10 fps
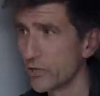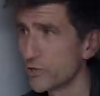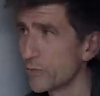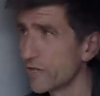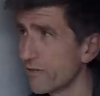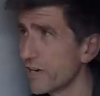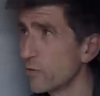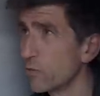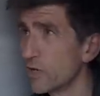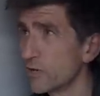which would be a very
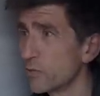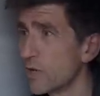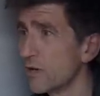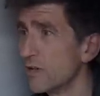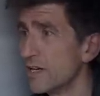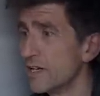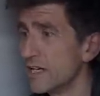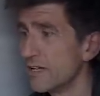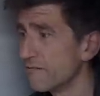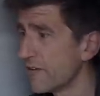worthwhile
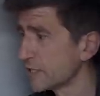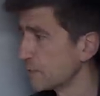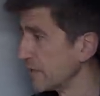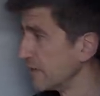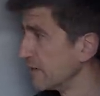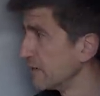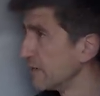investment.